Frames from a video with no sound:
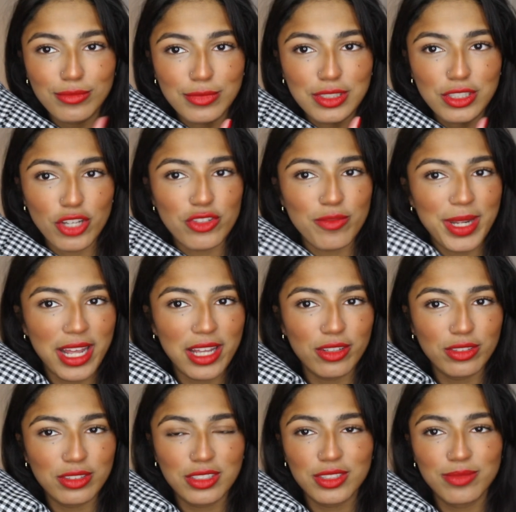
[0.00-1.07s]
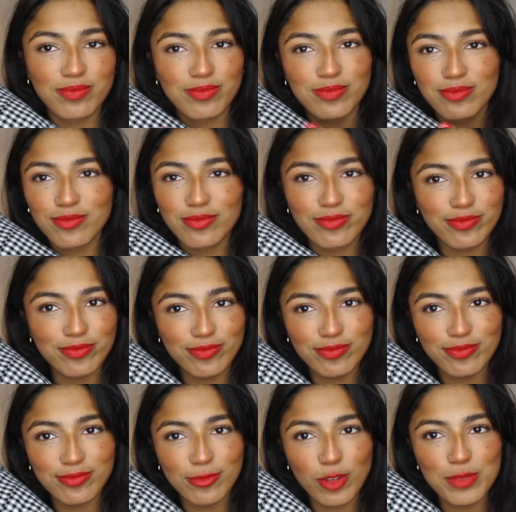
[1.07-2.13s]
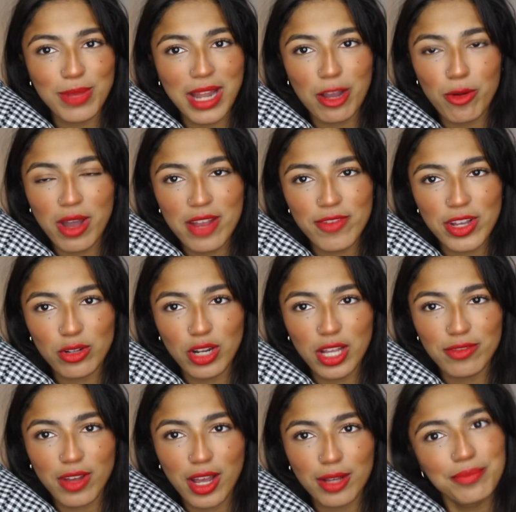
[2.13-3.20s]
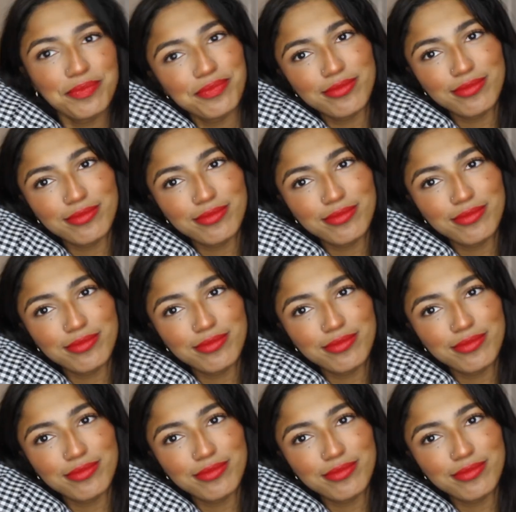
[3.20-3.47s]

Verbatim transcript: Just goes with my nails. What's black, white and red all over?